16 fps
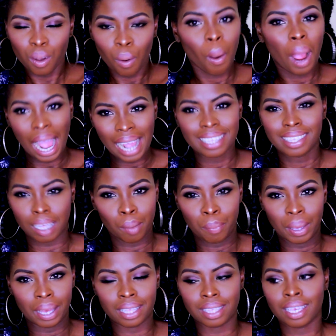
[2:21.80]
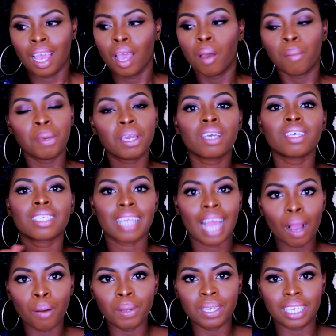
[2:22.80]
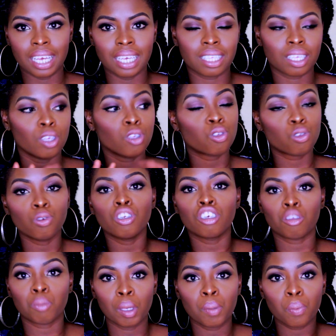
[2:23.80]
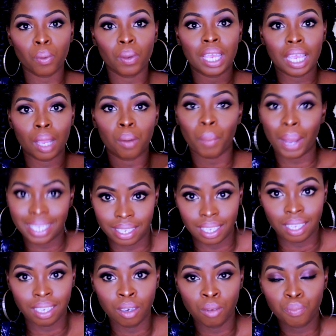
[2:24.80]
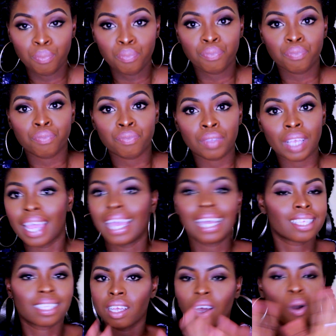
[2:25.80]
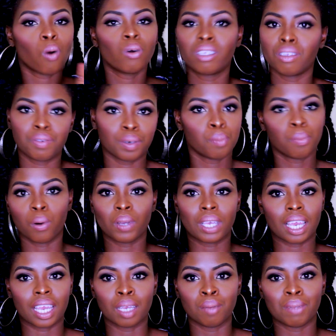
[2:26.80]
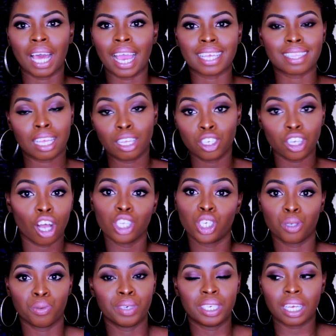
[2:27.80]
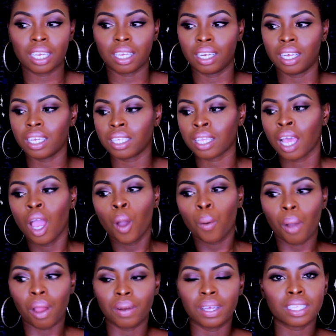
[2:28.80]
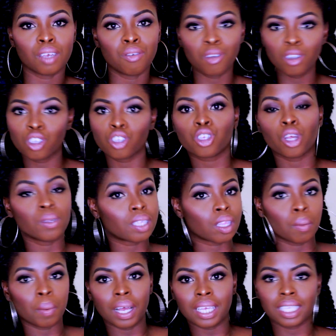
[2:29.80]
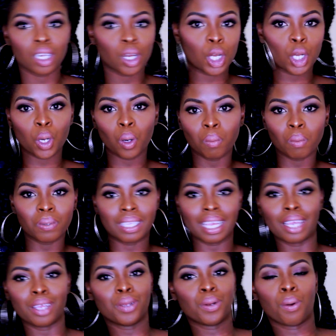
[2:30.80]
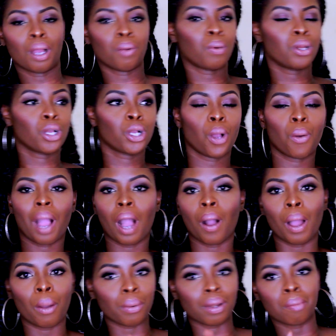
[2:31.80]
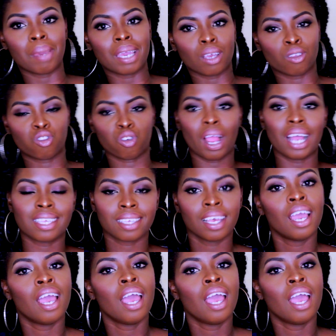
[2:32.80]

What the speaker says: quite a bit. Because nowadays, as soon as people hear wedding, it's a whole different ball game. Like, they charge you ridiculous. Whereas if you just go to the person on a normal day, you know, I want to go out, I want to make a dress,